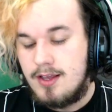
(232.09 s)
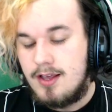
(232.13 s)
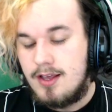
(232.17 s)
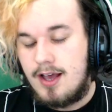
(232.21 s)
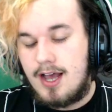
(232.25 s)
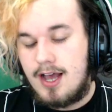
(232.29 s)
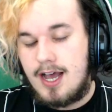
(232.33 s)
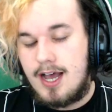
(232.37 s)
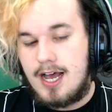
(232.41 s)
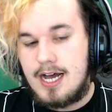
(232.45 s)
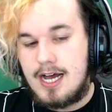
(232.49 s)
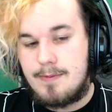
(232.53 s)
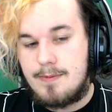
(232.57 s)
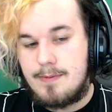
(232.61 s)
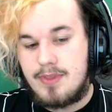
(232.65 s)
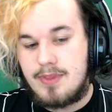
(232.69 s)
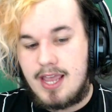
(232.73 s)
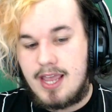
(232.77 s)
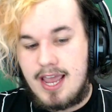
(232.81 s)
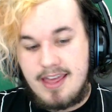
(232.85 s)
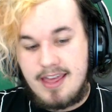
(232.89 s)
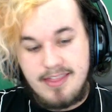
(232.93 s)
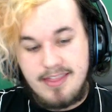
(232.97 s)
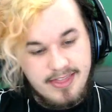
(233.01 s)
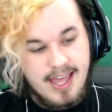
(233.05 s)
Um,
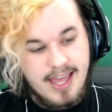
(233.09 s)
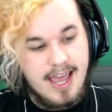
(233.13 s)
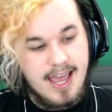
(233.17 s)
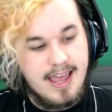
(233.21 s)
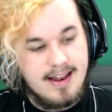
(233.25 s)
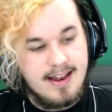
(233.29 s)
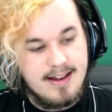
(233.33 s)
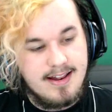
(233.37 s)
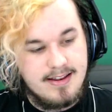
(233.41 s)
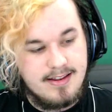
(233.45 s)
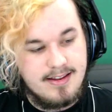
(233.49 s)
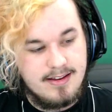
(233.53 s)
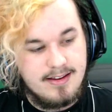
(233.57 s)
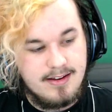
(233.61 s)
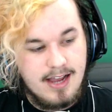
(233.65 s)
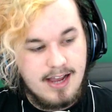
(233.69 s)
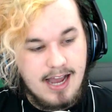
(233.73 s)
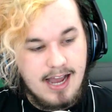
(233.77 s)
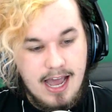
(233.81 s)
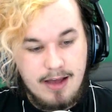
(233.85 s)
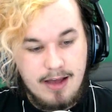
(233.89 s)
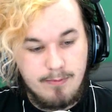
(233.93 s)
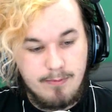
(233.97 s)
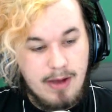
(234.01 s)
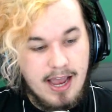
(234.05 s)
and then
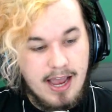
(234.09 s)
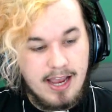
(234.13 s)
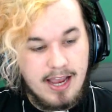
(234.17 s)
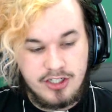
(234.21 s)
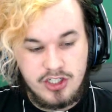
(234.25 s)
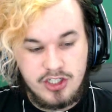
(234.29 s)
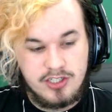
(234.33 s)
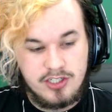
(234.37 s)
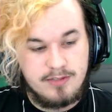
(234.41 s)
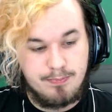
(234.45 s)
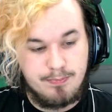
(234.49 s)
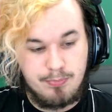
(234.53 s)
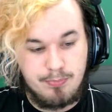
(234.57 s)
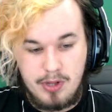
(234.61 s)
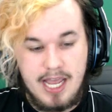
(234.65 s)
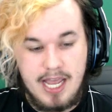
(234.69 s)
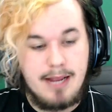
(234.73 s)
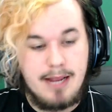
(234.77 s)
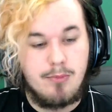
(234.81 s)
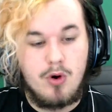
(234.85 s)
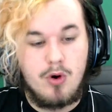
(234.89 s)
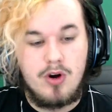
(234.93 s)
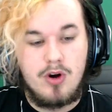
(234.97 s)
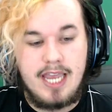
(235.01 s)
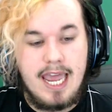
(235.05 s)
I, I just
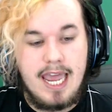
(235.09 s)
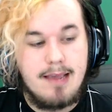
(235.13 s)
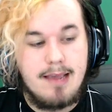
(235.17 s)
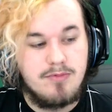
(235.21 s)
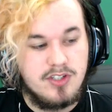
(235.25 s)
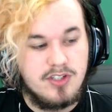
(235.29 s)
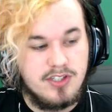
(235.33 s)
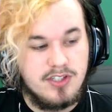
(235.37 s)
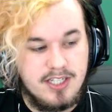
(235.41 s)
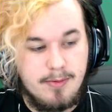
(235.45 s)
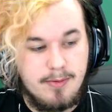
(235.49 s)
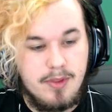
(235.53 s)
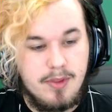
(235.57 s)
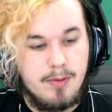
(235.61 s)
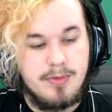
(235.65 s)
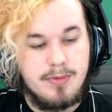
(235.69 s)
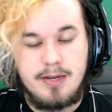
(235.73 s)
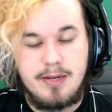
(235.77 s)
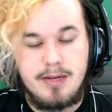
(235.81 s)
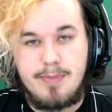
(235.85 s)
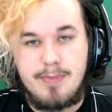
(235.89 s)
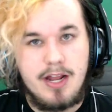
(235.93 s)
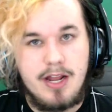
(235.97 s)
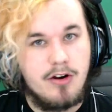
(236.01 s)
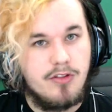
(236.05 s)
played more games, and some of them
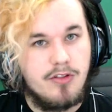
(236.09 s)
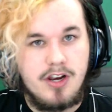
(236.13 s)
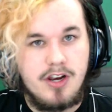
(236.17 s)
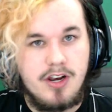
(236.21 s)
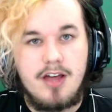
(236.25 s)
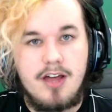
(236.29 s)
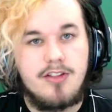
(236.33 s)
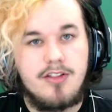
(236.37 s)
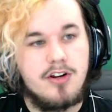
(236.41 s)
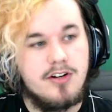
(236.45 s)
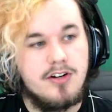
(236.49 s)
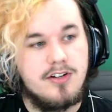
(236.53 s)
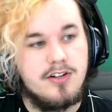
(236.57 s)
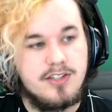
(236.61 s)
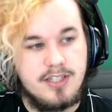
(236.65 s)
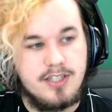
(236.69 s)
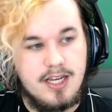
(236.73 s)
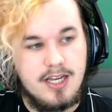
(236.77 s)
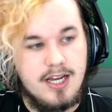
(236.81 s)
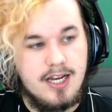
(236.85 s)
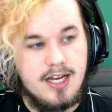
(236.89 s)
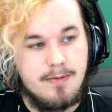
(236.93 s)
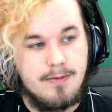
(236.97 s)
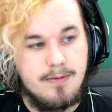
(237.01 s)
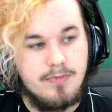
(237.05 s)
did better than others.
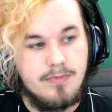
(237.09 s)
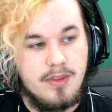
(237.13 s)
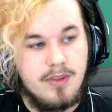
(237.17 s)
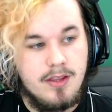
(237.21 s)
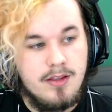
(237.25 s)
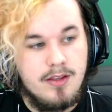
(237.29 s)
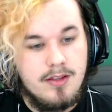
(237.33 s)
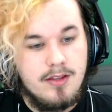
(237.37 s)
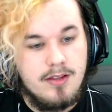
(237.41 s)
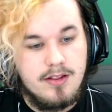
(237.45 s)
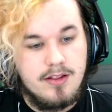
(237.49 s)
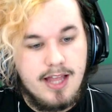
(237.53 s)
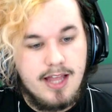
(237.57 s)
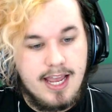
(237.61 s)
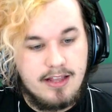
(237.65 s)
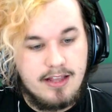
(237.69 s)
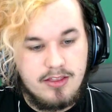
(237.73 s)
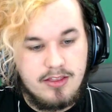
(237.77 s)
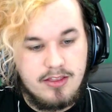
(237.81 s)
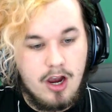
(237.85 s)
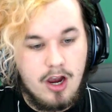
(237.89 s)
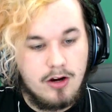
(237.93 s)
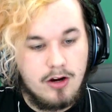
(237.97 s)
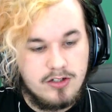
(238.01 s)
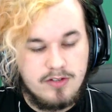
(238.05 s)
Um, like
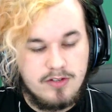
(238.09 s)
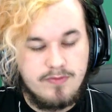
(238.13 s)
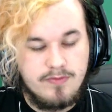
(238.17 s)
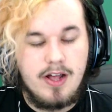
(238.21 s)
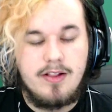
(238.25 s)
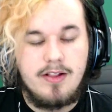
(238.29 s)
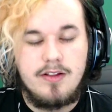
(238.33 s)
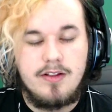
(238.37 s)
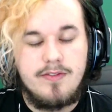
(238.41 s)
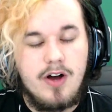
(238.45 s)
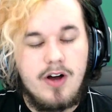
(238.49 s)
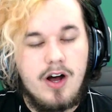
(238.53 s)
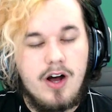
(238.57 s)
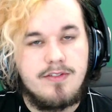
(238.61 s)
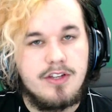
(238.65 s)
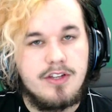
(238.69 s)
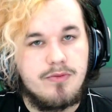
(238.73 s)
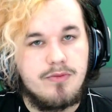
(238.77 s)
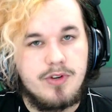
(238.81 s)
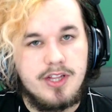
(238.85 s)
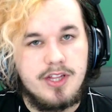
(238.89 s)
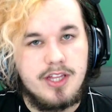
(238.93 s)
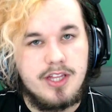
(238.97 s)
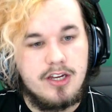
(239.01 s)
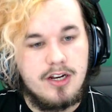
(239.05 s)
Ark Survival Evolved did
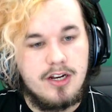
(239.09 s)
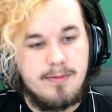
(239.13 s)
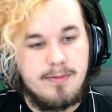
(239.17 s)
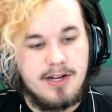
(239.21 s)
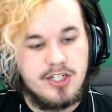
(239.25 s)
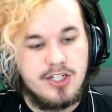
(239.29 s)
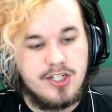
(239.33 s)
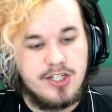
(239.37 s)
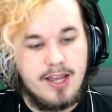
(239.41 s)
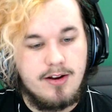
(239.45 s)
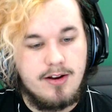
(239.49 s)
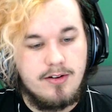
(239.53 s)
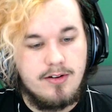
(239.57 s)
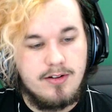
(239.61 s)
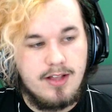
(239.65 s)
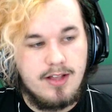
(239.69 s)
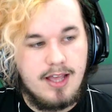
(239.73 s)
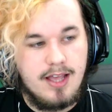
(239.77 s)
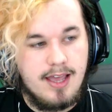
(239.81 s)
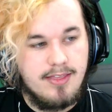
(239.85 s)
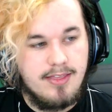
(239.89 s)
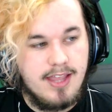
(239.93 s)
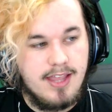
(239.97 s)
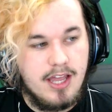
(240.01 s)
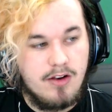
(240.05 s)
really good on my channel,
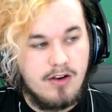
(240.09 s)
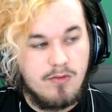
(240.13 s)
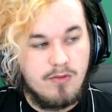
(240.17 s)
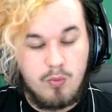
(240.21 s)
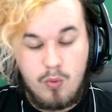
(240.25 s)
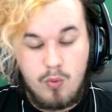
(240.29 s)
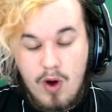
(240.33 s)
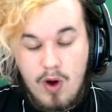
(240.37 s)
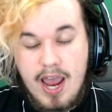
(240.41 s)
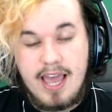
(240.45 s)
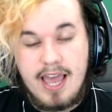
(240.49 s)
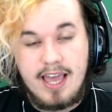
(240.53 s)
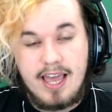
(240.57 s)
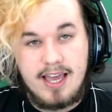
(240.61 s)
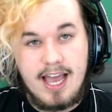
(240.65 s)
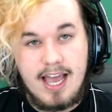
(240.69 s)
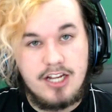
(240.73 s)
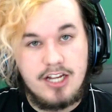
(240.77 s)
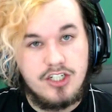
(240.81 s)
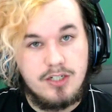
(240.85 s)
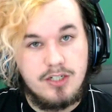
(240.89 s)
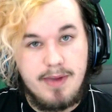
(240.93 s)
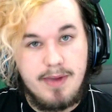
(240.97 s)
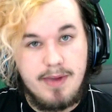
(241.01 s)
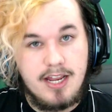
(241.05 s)
and then Rake,
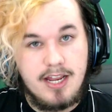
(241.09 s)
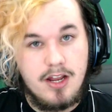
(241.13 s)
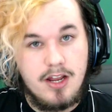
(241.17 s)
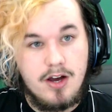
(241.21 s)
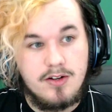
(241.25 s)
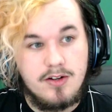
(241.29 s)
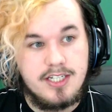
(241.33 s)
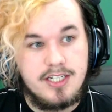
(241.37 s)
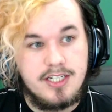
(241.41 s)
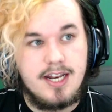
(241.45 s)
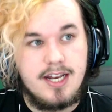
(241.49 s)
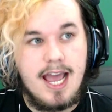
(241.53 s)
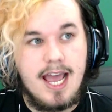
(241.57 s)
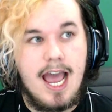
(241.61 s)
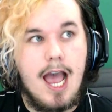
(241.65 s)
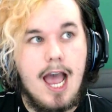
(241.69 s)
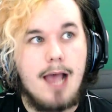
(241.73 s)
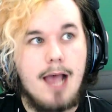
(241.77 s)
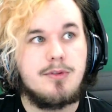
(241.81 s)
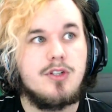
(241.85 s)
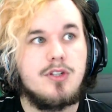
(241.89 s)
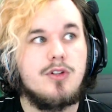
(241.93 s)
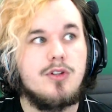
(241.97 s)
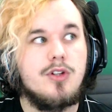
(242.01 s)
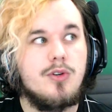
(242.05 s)
as you may know, did
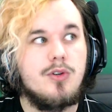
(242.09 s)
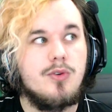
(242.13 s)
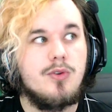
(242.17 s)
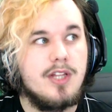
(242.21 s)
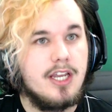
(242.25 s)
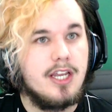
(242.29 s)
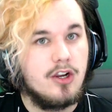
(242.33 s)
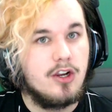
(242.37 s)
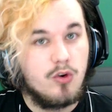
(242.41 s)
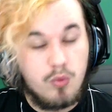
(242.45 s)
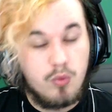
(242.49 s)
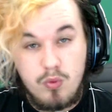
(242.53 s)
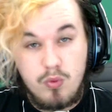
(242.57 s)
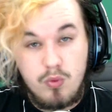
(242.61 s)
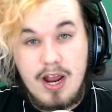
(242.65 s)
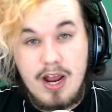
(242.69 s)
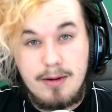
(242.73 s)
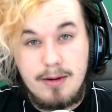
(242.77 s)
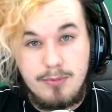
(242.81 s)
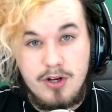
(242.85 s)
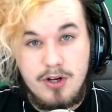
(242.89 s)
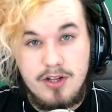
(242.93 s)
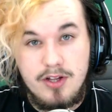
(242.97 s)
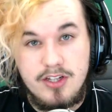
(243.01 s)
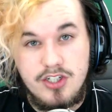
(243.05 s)
absolutely
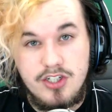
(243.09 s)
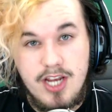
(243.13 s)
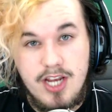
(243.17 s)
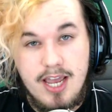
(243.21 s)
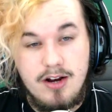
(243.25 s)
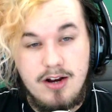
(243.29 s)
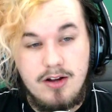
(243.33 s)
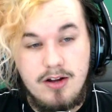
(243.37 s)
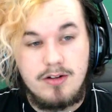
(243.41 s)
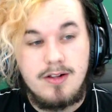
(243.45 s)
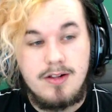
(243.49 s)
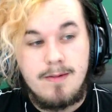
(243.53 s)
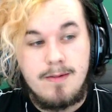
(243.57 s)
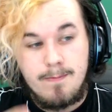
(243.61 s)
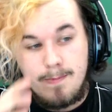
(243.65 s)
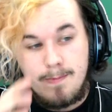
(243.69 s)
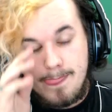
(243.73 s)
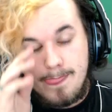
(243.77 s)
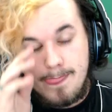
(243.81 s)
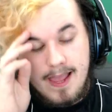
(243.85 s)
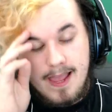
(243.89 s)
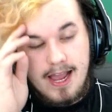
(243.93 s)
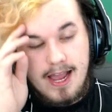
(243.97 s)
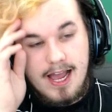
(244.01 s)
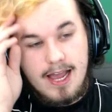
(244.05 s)
incredible on the channel,
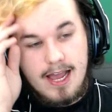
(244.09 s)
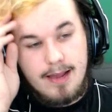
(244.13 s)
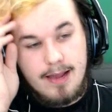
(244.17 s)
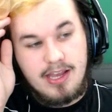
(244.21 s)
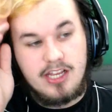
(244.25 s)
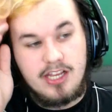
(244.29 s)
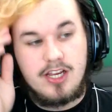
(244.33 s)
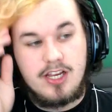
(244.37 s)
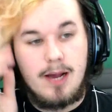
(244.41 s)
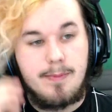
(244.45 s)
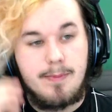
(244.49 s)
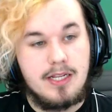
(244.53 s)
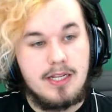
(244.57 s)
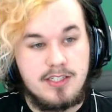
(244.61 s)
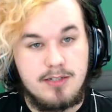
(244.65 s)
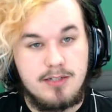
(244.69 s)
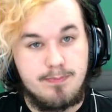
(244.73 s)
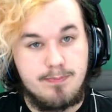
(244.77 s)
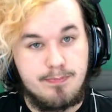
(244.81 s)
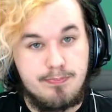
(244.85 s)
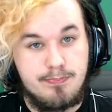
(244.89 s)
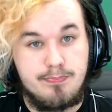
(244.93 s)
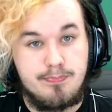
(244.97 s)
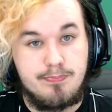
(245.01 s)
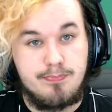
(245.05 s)
uh, and got me to